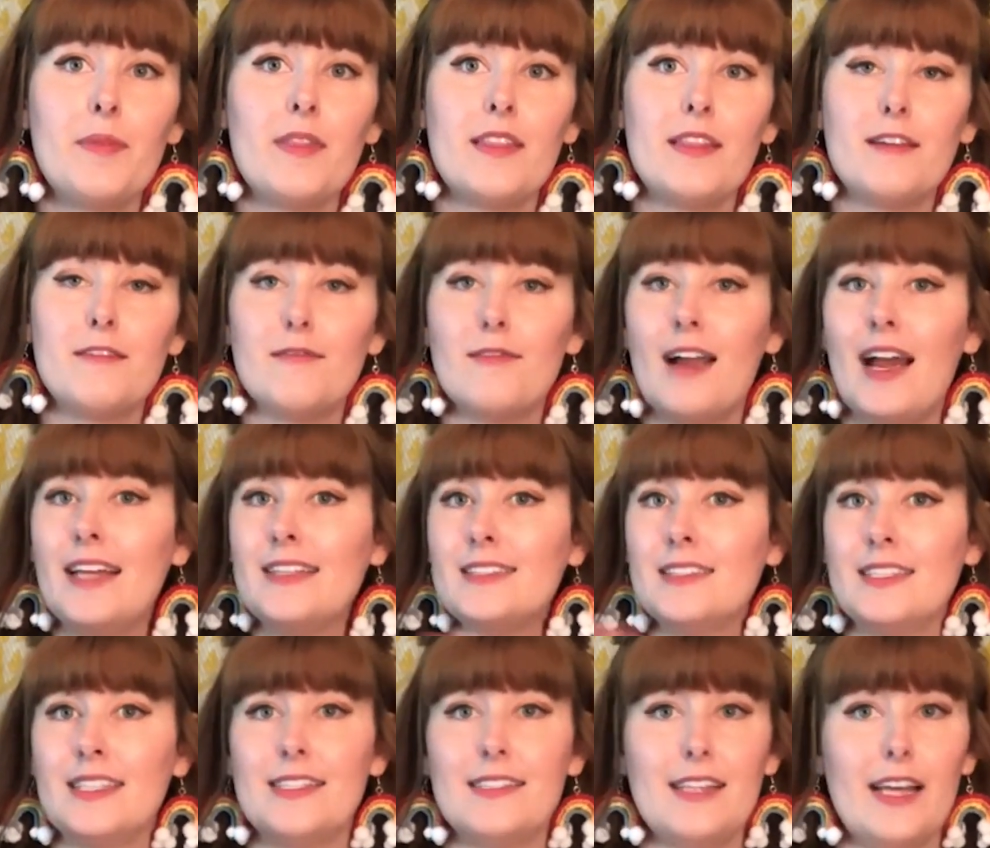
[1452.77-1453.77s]
the
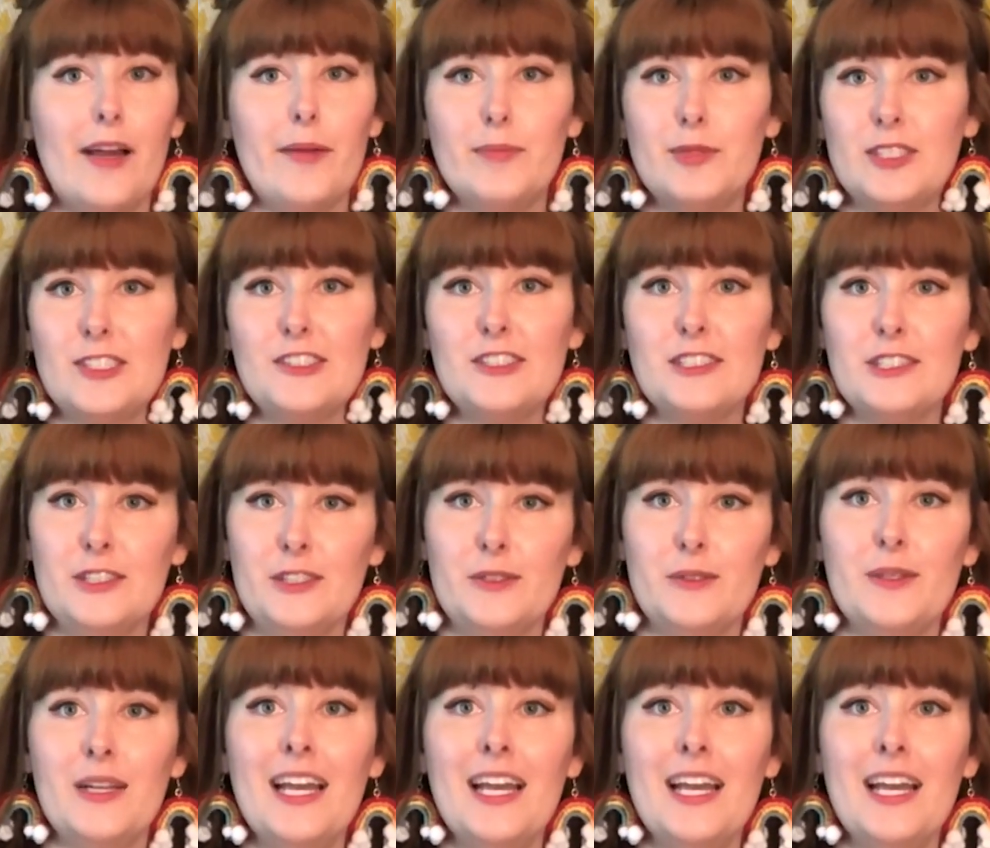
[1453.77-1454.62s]
rest is up to you.